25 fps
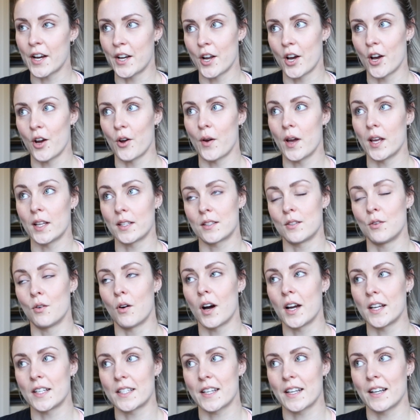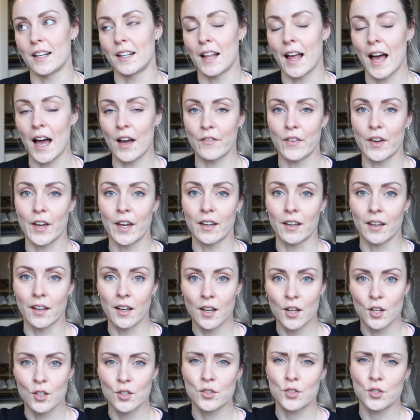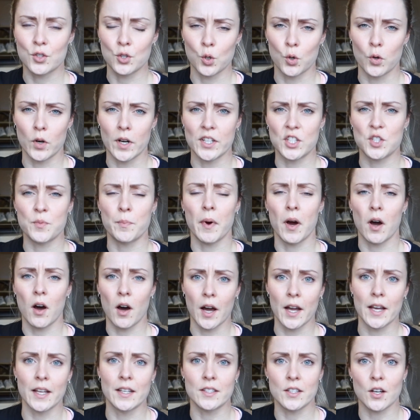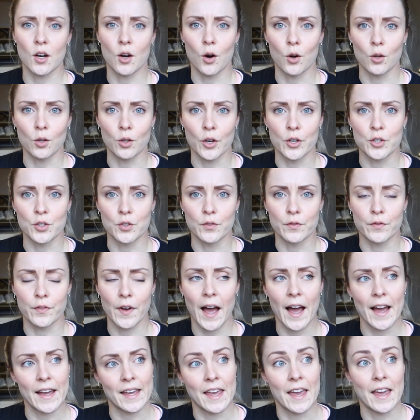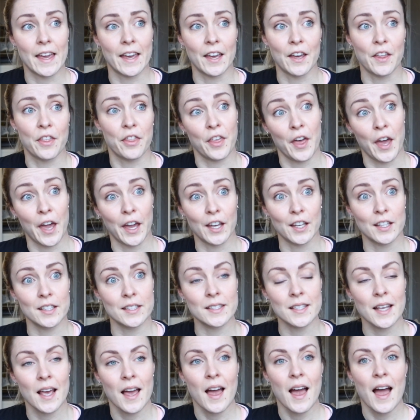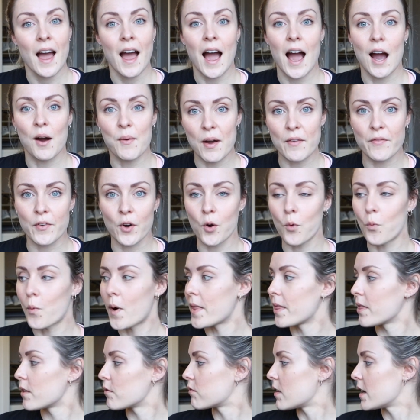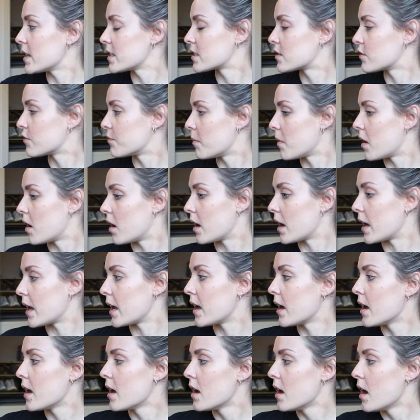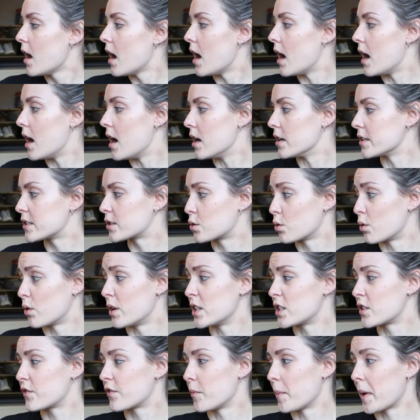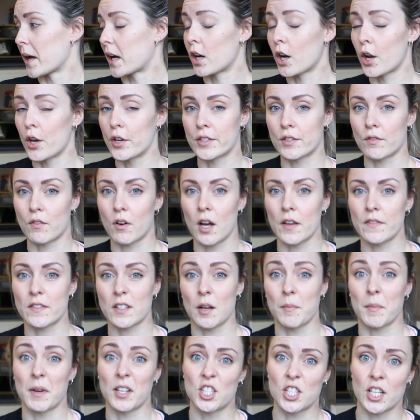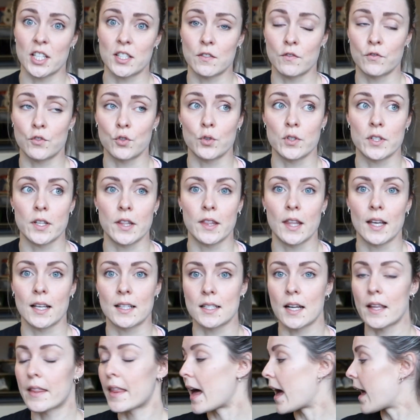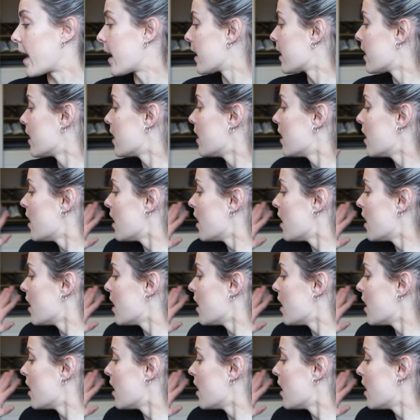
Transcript: I know it's not ideal having storage behind a whole load of hanging things. However, when the rest of my storage for my clothes arrives, like my chest of drawers and things like that,